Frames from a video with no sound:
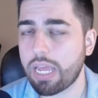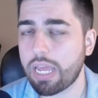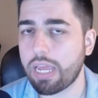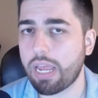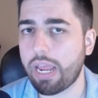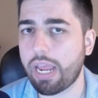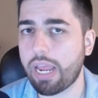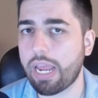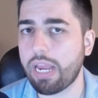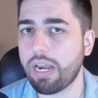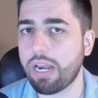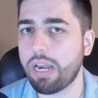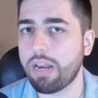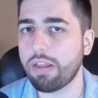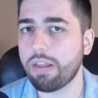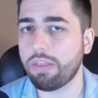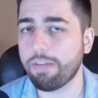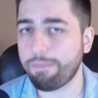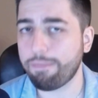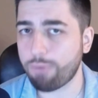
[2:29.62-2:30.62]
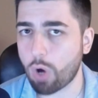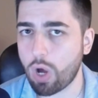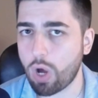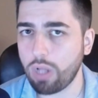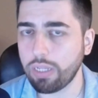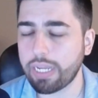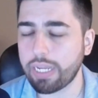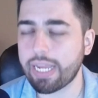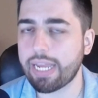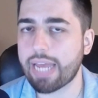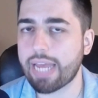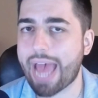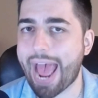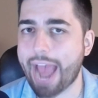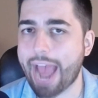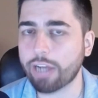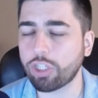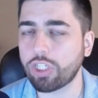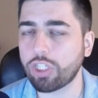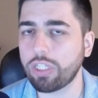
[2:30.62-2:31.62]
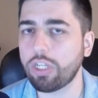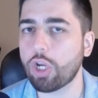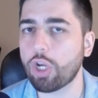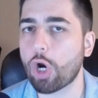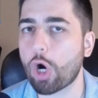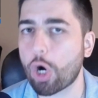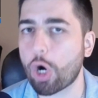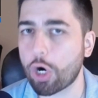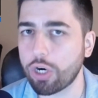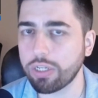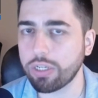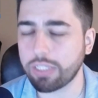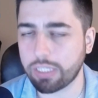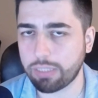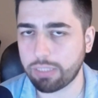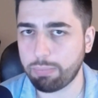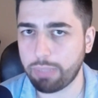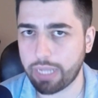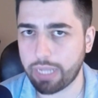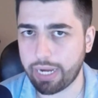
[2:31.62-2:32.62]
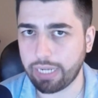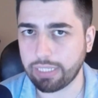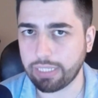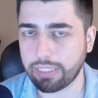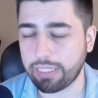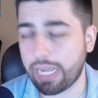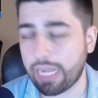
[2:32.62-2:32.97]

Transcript: in the fall actually hurts Splice.